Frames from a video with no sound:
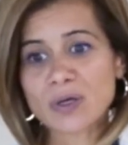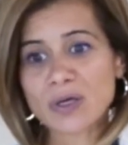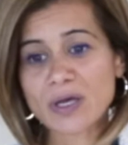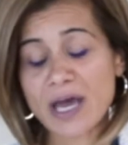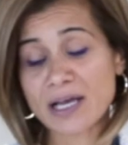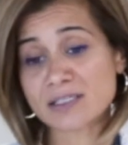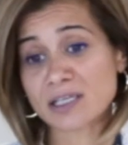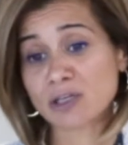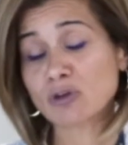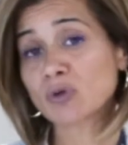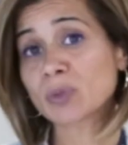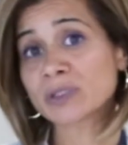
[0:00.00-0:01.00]
has a
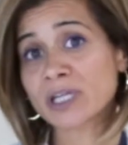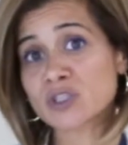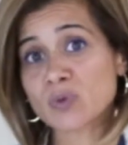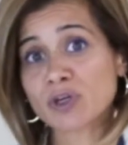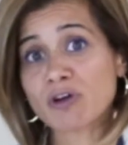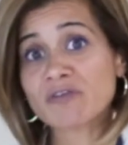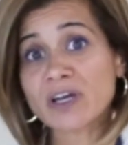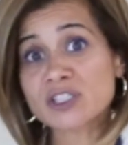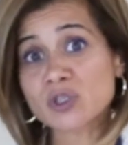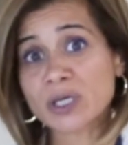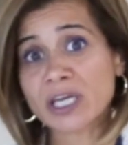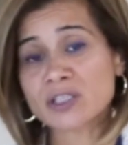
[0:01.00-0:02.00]
global network of
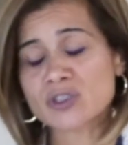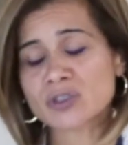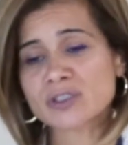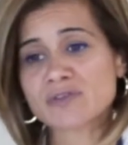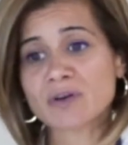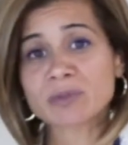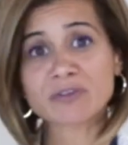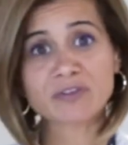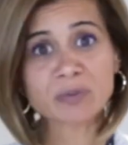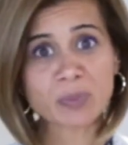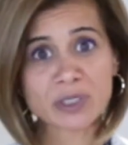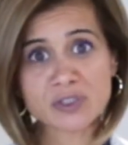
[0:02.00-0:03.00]
educators from
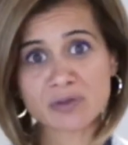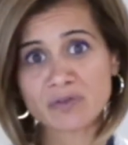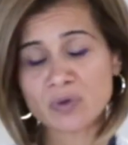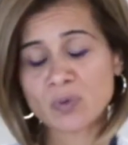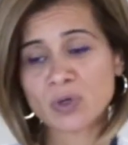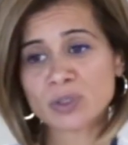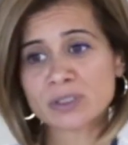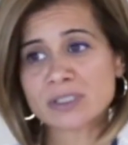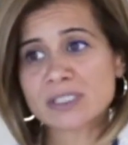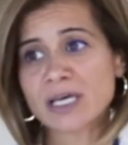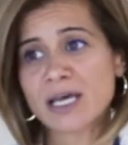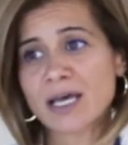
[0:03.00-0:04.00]
different parts of the
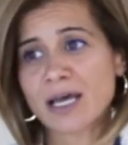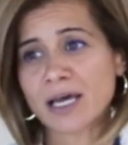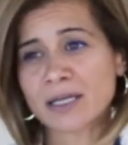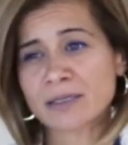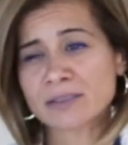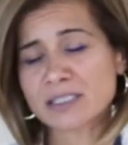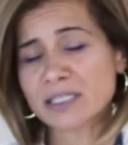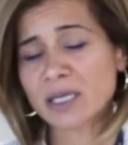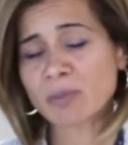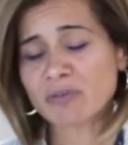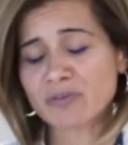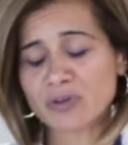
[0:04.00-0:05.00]
world, and to
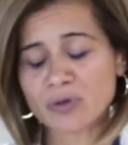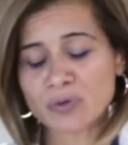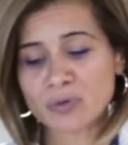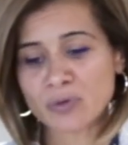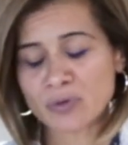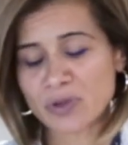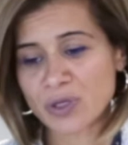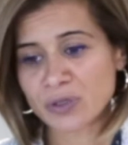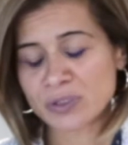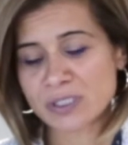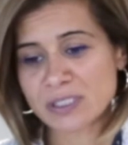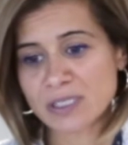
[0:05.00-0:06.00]
name a few,
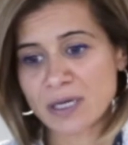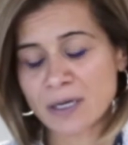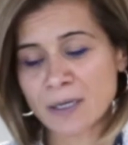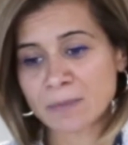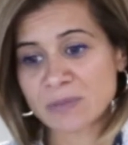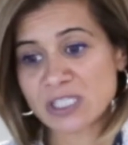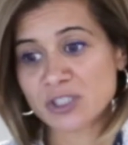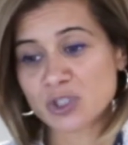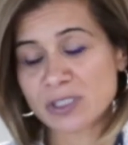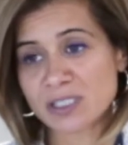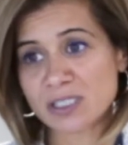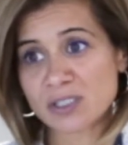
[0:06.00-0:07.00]
there's
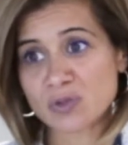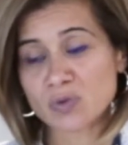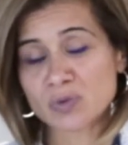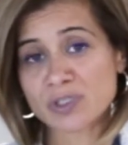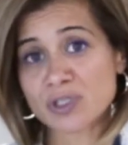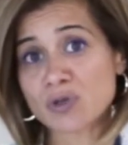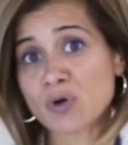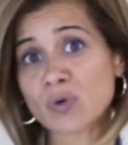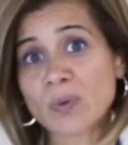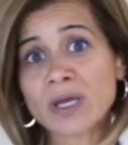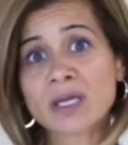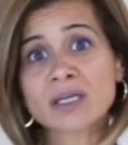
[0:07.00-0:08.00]
CGC schools in
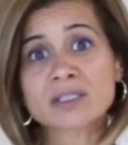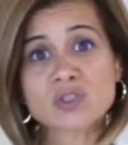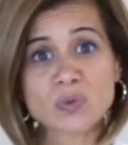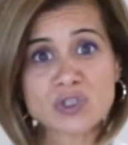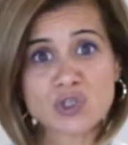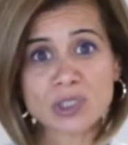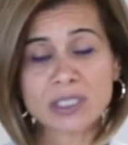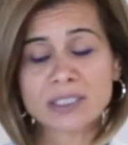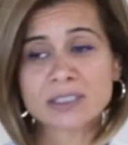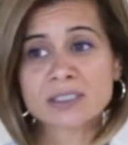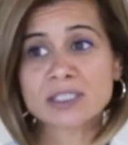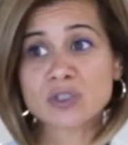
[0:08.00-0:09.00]
Norway, in
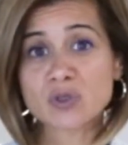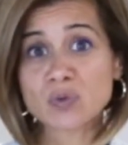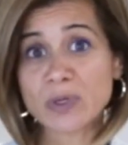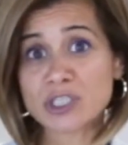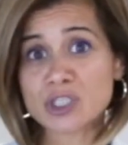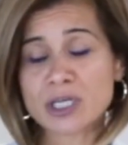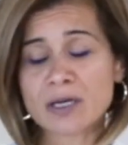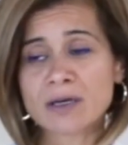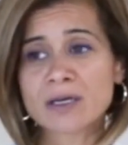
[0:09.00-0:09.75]
Switzerland, in Croatia,